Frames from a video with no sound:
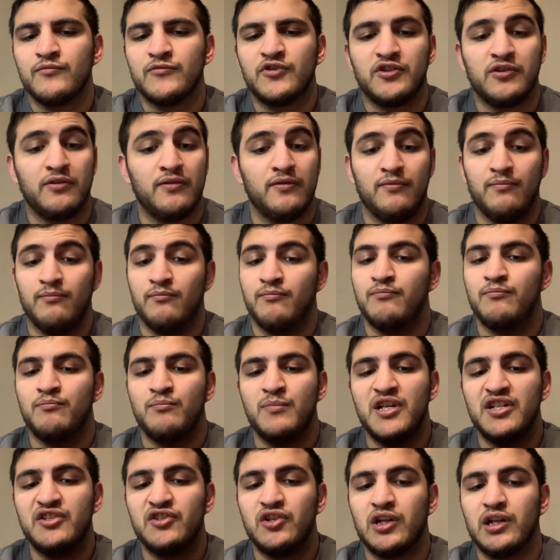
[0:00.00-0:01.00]
to
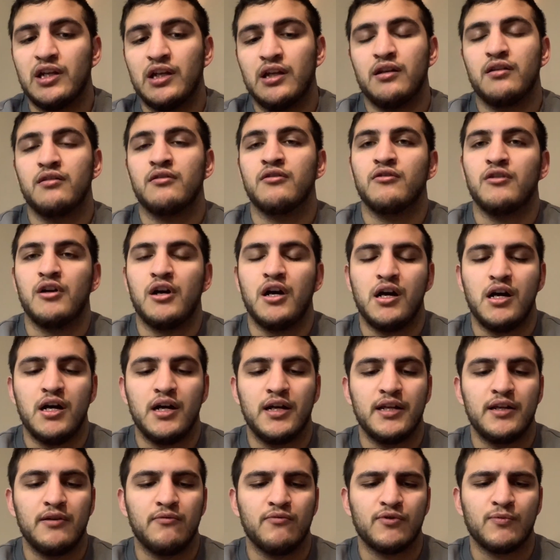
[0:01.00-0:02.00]
Michigan. Uh,
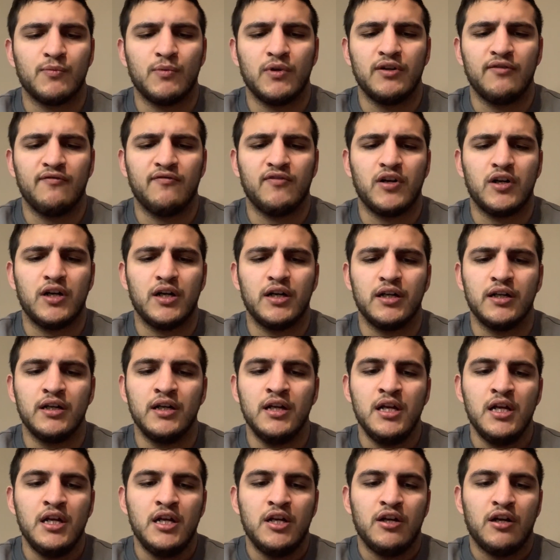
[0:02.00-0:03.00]
he was one of our
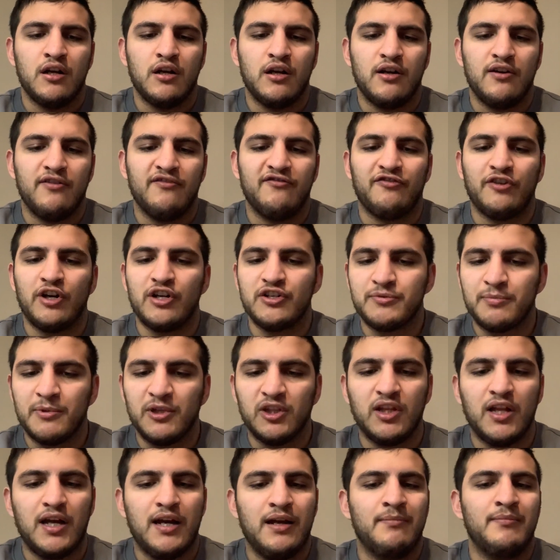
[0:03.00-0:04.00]
uh, freshman
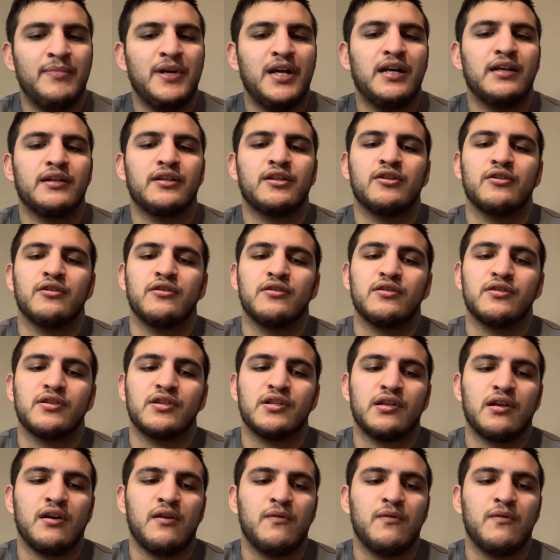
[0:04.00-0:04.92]
linebackers,